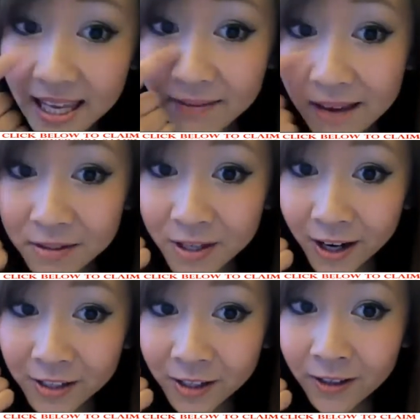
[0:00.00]
If you have
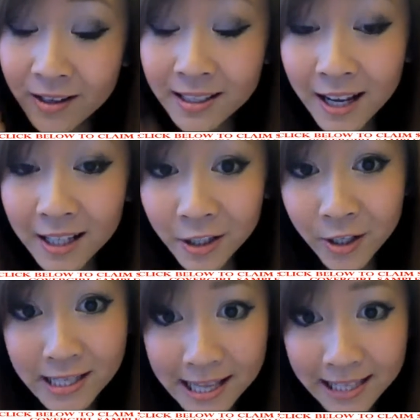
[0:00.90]
dark circles, cut
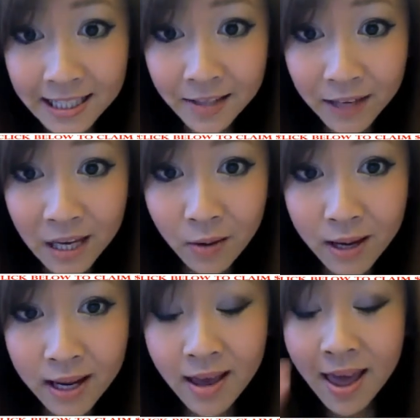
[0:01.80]
two slices of
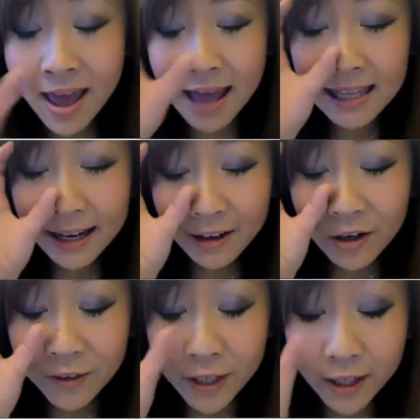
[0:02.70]
kiwi and layer it
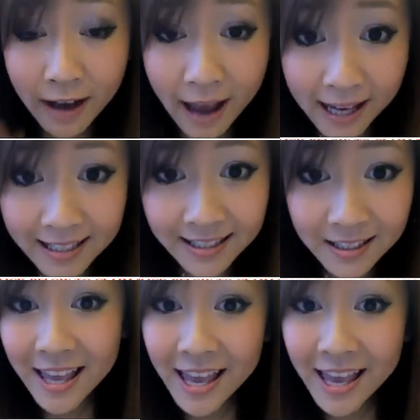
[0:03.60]
over your eyes.